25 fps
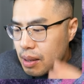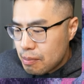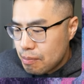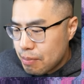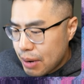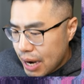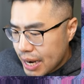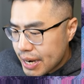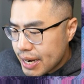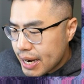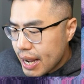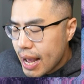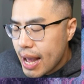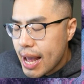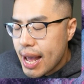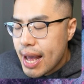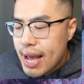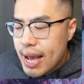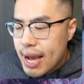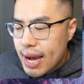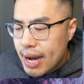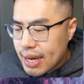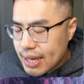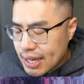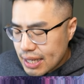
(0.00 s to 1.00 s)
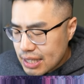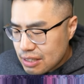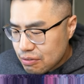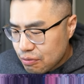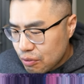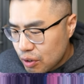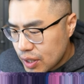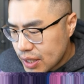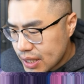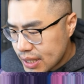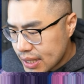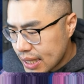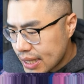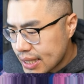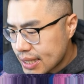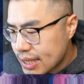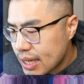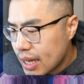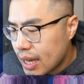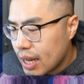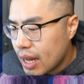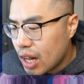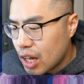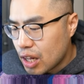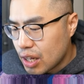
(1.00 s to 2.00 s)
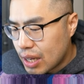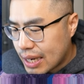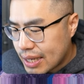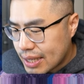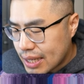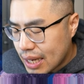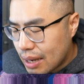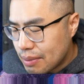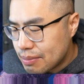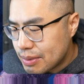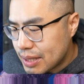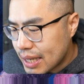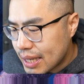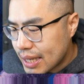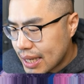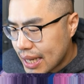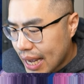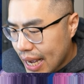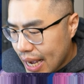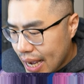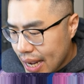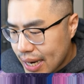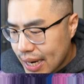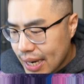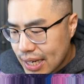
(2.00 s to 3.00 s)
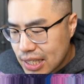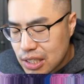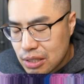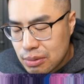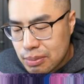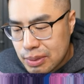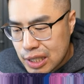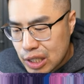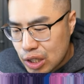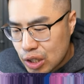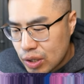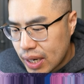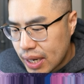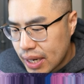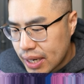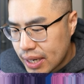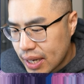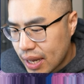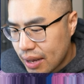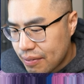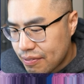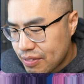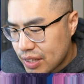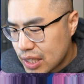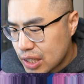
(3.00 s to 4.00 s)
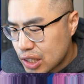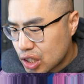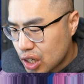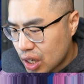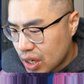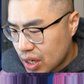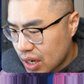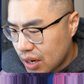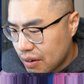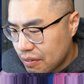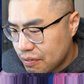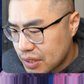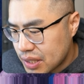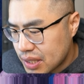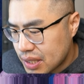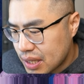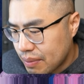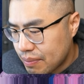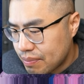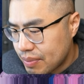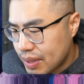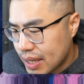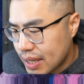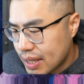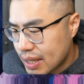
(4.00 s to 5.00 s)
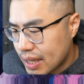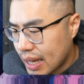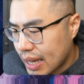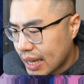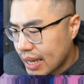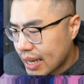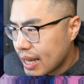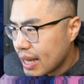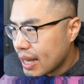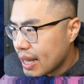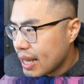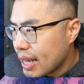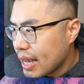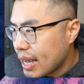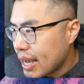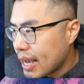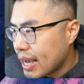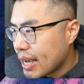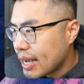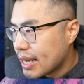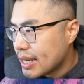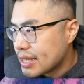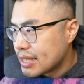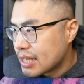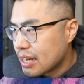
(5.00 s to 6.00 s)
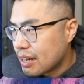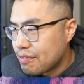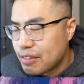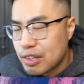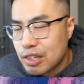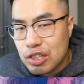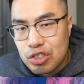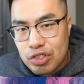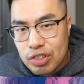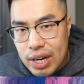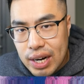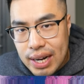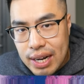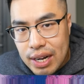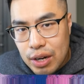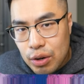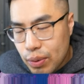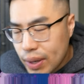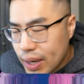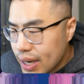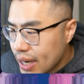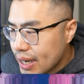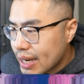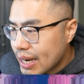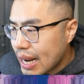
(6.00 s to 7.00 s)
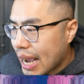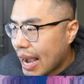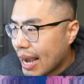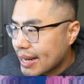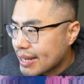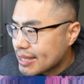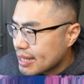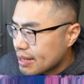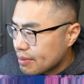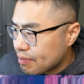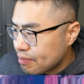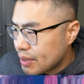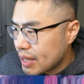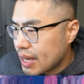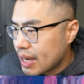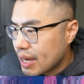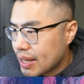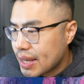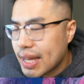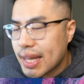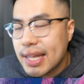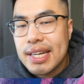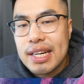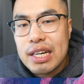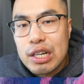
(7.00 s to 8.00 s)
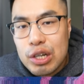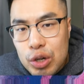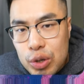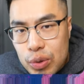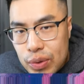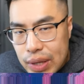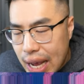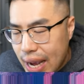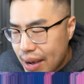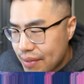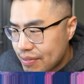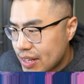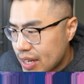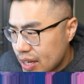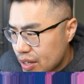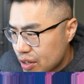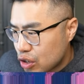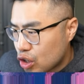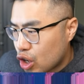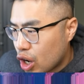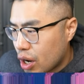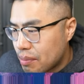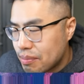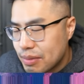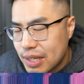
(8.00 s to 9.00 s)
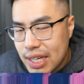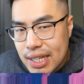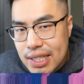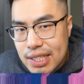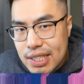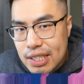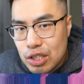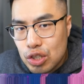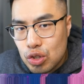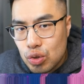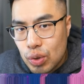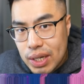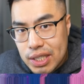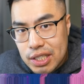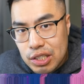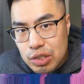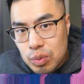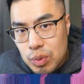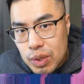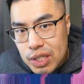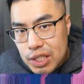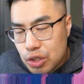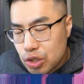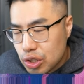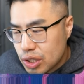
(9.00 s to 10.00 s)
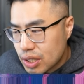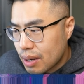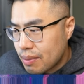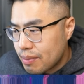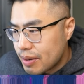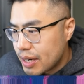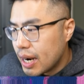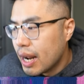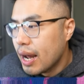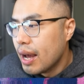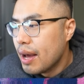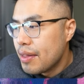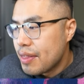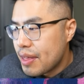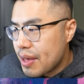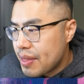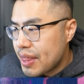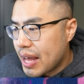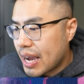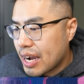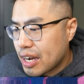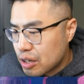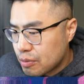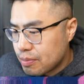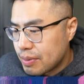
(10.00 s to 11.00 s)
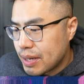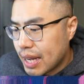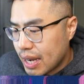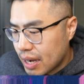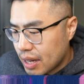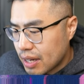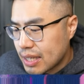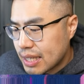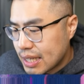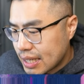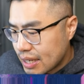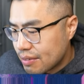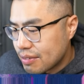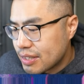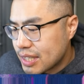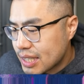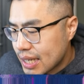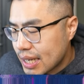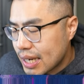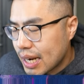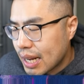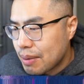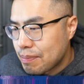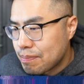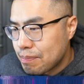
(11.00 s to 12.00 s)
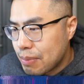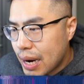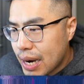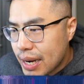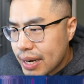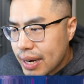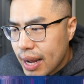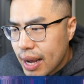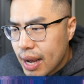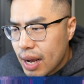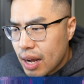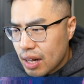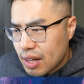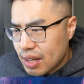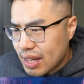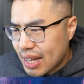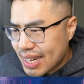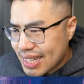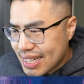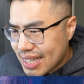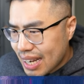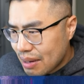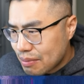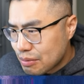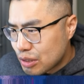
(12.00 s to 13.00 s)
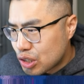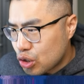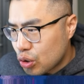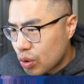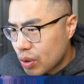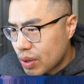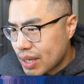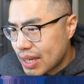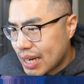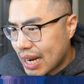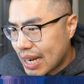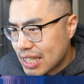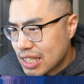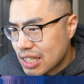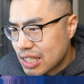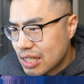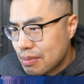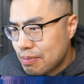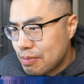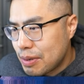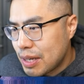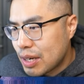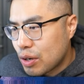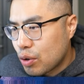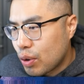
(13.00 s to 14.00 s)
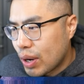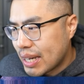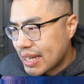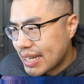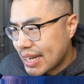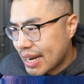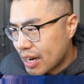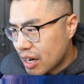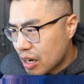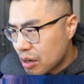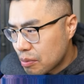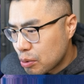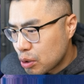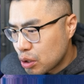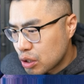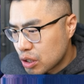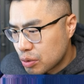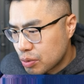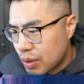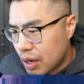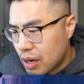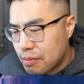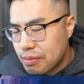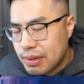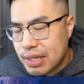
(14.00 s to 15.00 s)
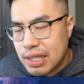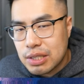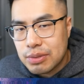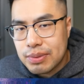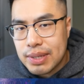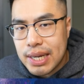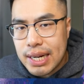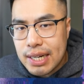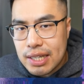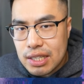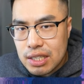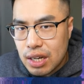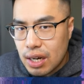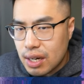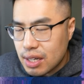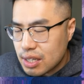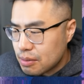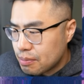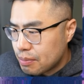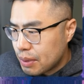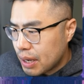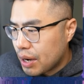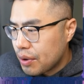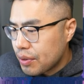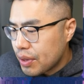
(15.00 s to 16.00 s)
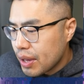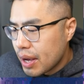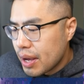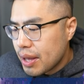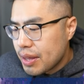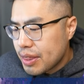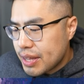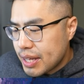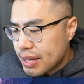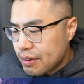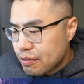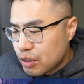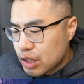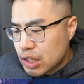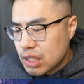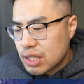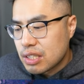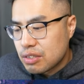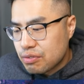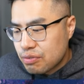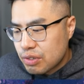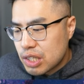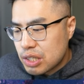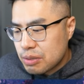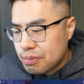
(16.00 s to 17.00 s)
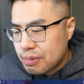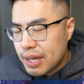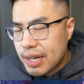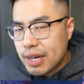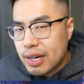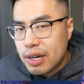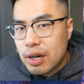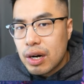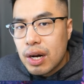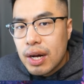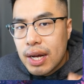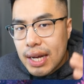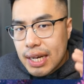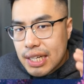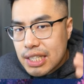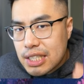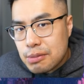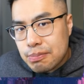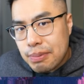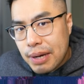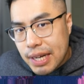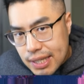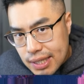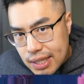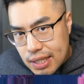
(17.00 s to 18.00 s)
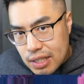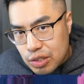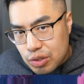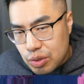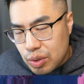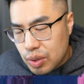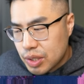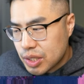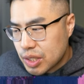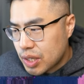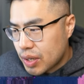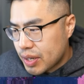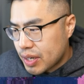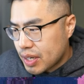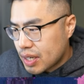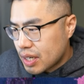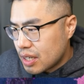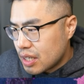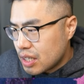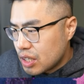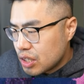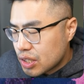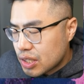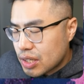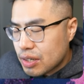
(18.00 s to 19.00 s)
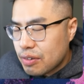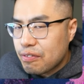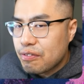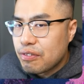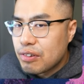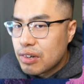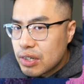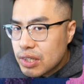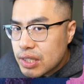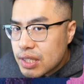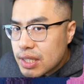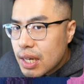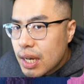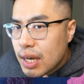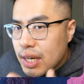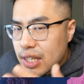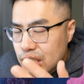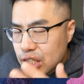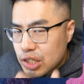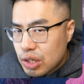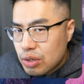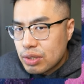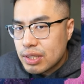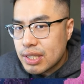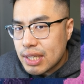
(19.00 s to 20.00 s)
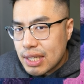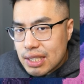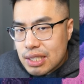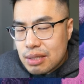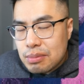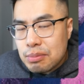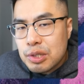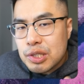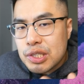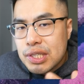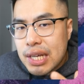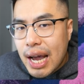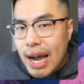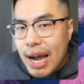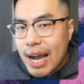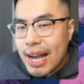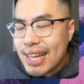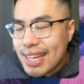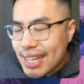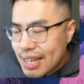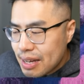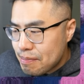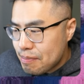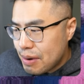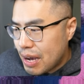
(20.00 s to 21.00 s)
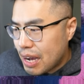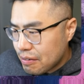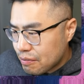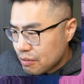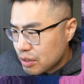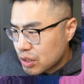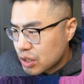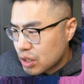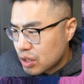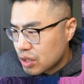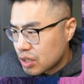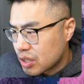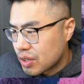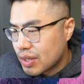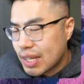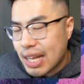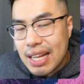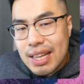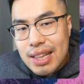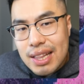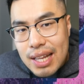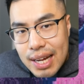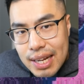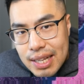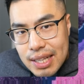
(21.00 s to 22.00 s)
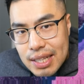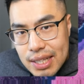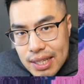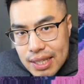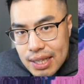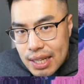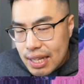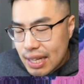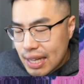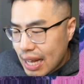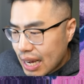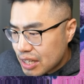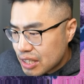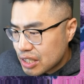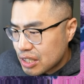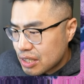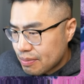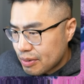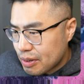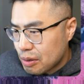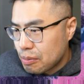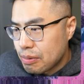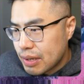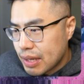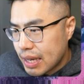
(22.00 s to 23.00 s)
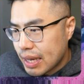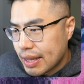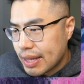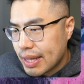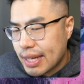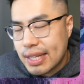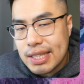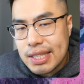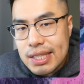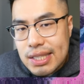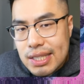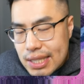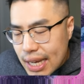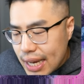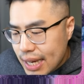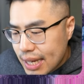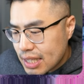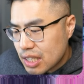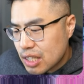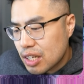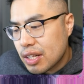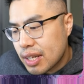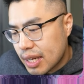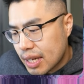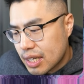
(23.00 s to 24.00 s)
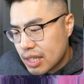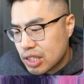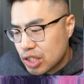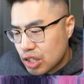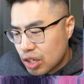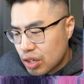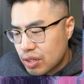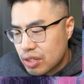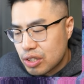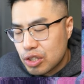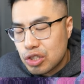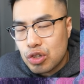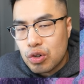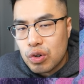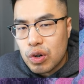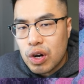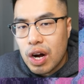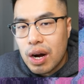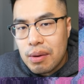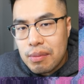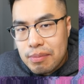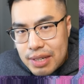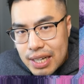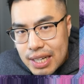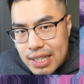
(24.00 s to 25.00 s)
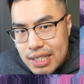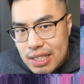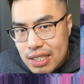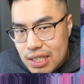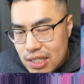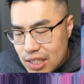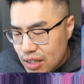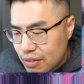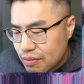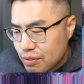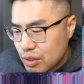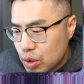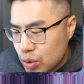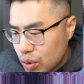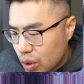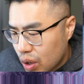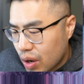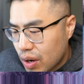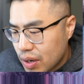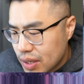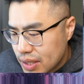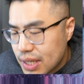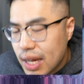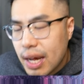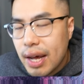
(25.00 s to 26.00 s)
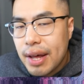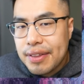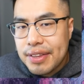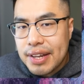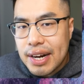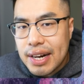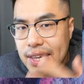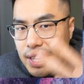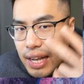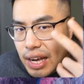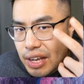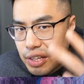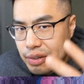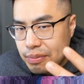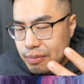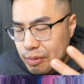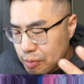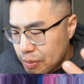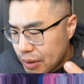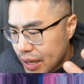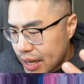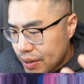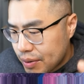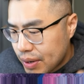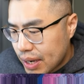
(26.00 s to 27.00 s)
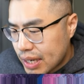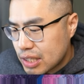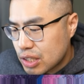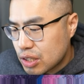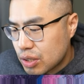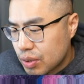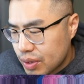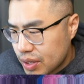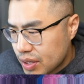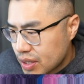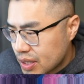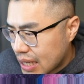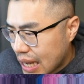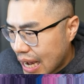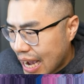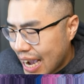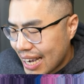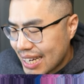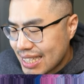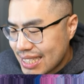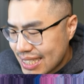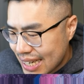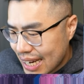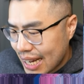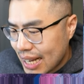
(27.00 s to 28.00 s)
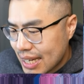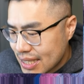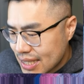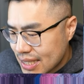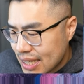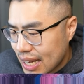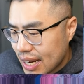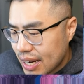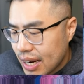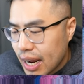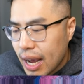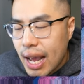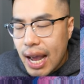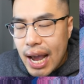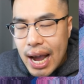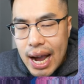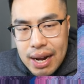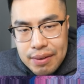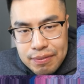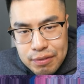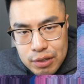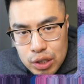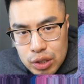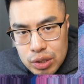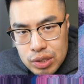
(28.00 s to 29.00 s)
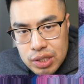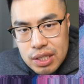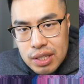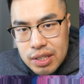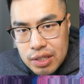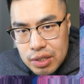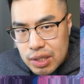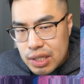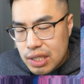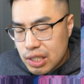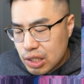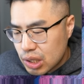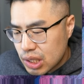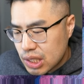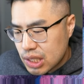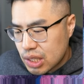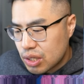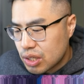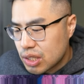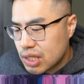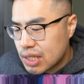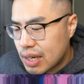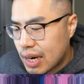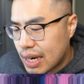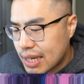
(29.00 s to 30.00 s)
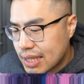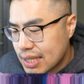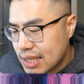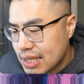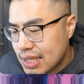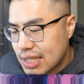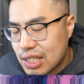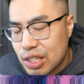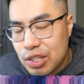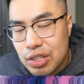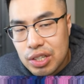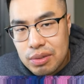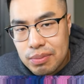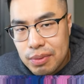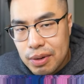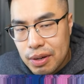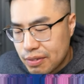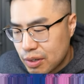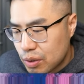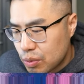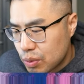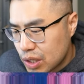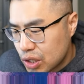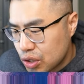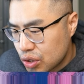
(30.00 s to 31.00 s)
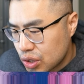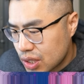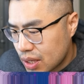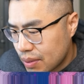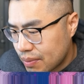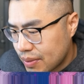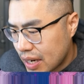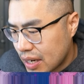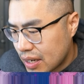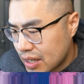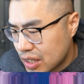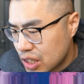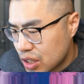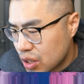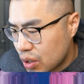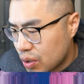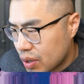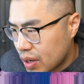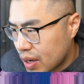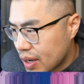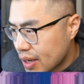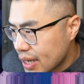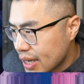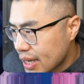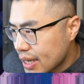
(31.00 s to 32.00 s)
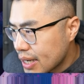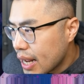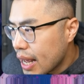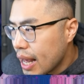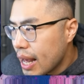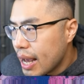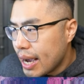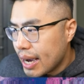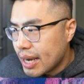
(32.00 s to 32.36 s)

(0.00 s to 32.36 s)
But against Voiceless, a lot of times it can actually be turn ending if they start off with something like a Sephiroth Dragon Queen, add something, and then they don't have the other combination to actually ritual summon, then that could be highly devastating. But a lot of times Droll can actually be quite terrible as well, because we kind of talked about the Voiceless Voice player expecting Droll. So they're going to use their first search as the most highly impactful searcher that likely allows them to play. Like, this deck has a lot of starters or combinations of two cards that allow them to play, right? So there's a high chance that after using their initial search, they're actually still going to be able to ritual summon out a Skull Guardian.